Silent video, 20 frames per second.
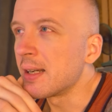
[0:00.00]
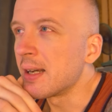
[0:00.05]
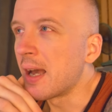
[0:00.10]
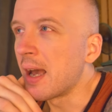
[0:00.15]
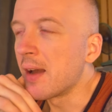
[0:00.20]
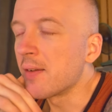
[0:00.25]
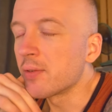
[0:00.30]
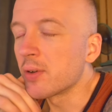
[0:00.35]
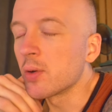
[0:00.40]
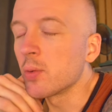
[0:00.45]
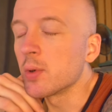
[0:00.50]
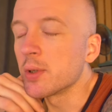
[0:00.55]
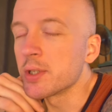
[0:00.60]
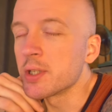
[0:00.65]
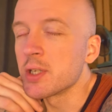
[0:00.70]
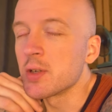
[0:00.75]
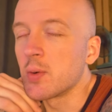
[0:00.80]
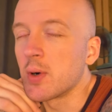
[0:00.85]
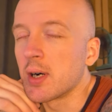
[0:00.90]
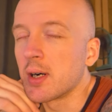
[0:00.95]
every
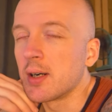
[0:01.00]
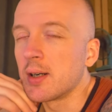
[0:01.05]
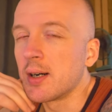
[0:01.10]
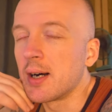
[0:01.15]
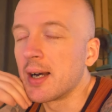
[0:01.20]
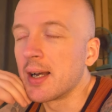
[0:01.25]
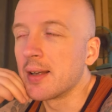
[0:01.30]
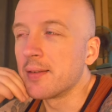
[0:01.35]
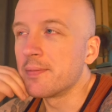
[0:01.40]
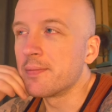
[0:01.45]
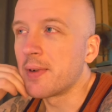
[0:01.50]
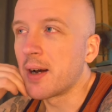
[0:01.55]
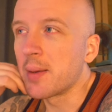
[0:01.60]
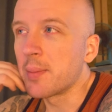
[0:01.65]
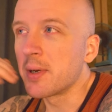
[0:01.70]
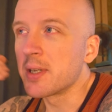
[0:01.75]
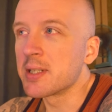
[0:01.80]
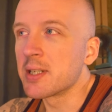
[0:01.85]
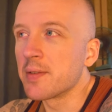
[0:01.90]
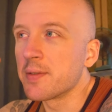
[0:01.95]
once in a while, I
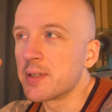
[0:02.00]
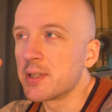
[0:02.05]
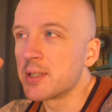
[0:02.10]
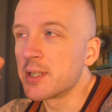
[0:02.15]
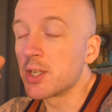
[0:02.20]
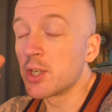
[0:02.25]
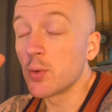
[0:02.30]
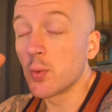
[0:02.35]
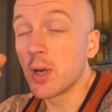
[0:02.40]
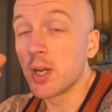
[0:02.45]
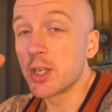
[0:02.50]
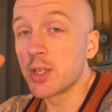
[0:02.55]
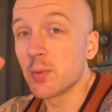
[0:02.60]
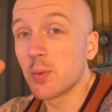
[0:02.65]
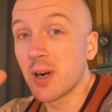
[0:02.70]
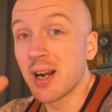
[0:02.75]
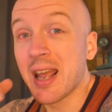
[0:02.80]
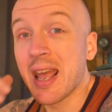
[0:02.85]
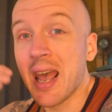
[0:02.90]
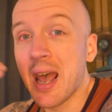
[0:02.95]
find myself in a situation
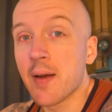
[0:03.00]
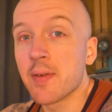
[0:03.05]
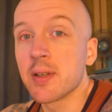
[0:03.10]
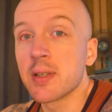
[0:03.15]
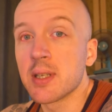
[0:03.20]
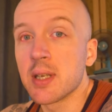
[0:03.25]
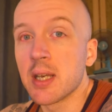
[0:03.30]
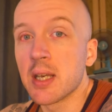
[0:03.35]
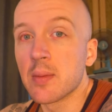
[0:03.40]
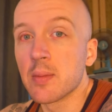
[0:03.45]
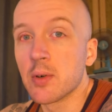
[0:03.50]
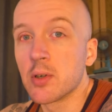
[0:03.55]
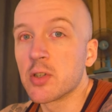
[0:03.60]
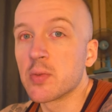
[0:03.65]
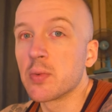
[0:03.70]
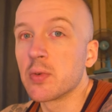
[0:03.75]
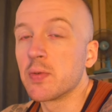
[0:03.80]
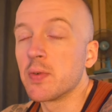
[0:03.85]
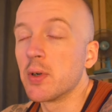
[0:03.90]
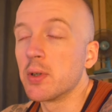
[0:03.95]
where I have to take
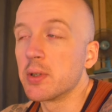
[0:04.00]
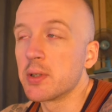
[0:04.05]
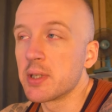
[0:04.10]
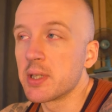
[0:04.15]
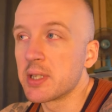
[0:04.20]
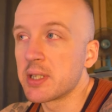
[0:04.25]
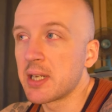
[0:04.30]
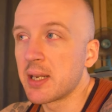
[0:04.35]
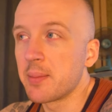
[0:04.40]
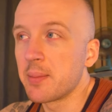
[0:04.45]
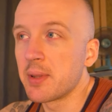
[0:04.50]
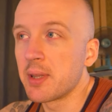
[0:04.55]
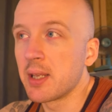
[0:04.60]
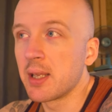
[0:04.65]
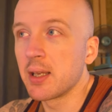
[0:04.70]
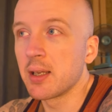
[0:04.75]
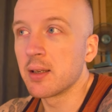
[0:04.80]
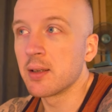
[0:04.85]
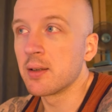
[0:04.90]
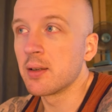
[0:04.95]
multiple photos of the same
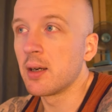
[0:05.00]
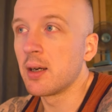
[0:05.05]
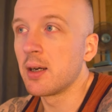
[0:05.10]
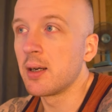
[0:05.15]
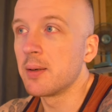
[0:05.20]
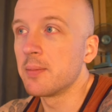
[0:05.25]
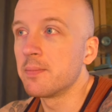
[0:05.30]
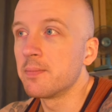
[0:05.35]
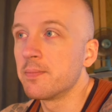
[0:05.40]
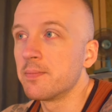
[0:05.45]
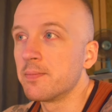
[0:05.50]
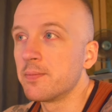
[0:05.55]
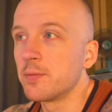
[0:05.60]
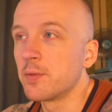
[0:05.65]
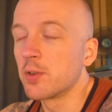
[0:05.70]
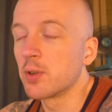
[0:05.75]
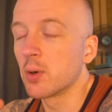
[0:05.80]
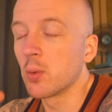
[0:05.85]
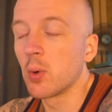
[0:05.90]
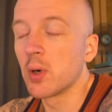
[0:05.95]
thing
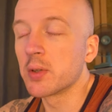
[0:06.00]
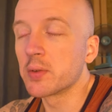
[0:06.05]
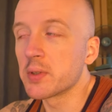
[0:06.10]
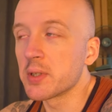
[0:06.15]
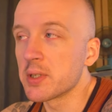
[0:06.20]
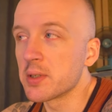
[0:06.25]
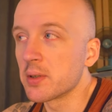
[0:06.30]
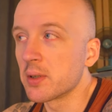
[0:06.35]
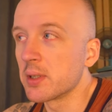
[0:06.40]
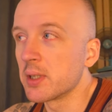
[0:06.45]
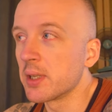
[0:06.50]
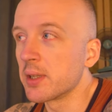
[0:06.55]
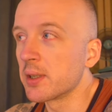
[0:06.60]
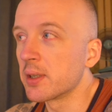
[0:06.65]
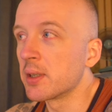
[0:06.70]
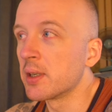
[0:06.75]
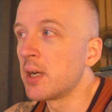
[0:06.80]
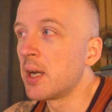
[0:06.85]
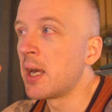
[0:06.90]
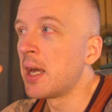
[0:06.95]
for one reason or
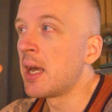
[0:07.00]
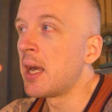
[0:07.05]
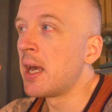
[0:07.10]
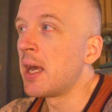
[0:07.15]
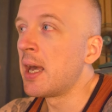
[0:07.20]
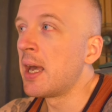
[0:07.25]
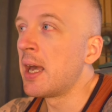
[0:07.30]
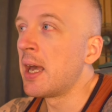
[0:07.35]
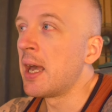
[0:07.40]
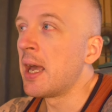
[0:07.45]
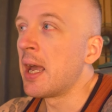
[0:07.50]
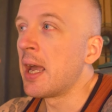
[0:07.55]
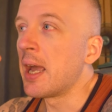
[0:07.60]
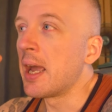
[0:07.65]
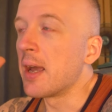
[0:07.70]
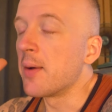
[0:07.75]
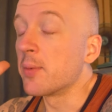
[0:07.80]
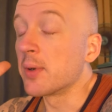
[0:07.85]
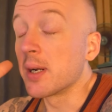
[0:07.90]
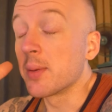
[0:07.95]
another.
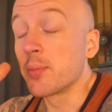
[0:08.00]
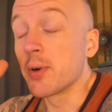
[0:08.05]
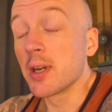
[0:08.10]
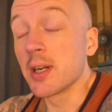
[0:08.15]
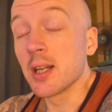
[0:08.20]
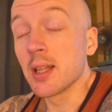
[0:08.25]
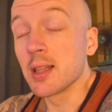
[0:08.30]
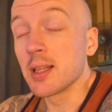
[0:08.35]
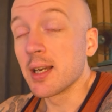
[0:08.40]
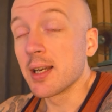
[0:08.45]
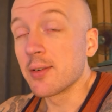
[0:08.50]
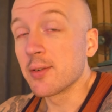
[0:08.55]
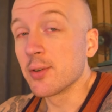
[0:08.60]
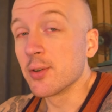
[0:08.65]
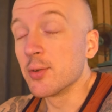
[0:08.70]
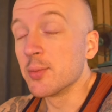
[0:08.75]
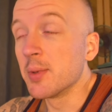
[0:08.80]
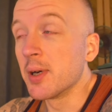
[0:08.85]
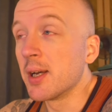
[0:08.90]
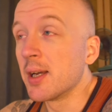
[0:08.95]
And when I bring to the
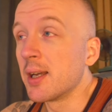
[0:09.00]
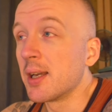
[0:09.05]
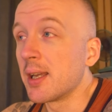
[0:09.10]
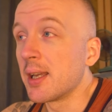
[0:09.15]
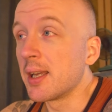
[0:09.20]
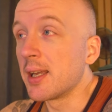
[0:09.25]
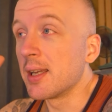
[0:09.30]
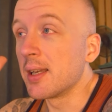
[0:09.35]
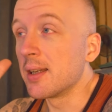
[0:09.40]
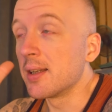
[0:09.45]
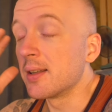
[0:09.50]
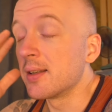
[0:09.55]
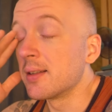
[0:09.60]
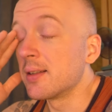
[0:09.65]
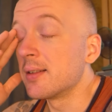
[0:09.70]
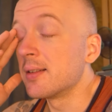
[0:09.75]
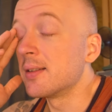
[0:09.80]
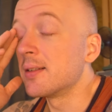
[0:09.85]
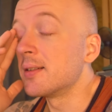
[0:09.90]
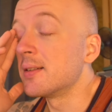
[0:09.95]
Lightroom, it
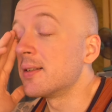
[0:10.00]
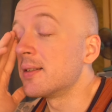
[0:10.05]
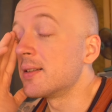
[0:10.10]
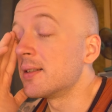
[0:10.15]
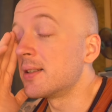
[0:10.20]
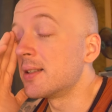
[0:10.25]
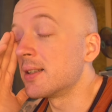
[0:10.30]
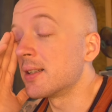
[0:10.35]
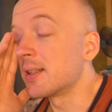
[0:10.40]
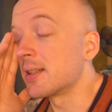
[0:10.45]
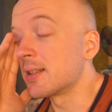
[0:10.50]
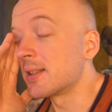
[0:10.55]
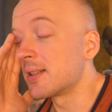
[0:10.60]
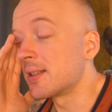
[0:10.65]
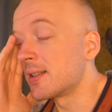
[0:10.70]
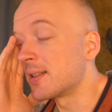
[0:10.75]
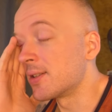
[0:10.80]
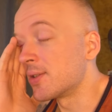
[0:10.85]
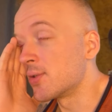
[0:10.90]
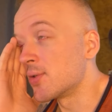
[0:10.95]

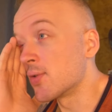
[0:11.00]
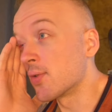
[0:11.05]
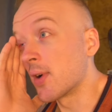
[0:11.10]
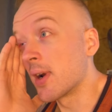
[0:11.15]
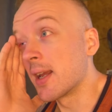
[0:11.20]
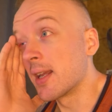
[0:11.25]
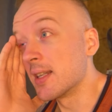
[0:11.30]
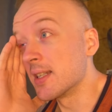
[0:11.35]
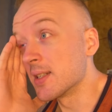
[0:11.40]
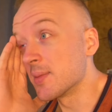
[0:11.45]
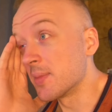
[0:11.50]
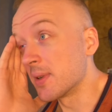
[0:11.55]
just drains